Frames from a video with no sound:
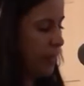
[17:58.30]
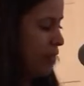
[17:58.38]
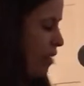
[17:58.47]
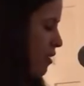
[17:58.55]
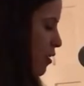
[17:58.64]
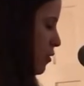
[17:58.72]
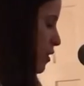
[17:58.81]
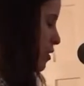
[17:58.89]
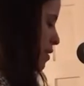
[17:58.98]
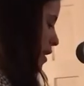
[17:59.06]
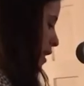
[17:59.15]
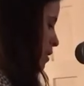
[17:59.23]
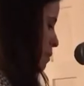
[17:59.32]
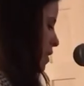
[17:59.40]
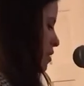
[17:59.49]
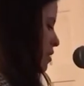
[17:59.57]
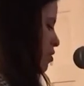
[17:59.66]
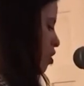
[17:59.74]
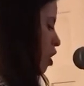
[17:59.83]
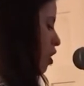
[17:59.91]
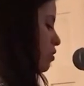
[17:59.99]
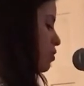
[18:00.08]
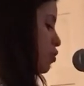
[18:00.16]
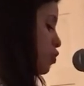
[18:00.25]
Thank you. This next piece is
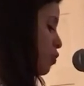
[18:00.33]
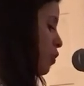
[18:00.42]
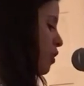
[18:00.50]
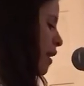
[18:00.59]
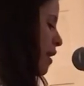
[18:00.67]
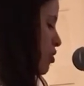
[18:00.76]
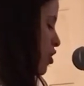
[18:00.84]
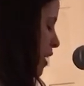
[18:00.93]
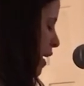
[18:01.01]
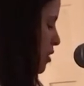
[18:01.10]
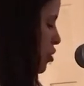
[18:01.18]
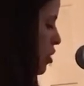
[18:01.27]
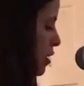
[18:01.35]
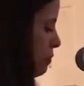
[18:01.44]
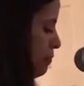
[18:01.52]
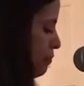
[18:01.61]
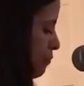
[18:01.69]
called Dual Education.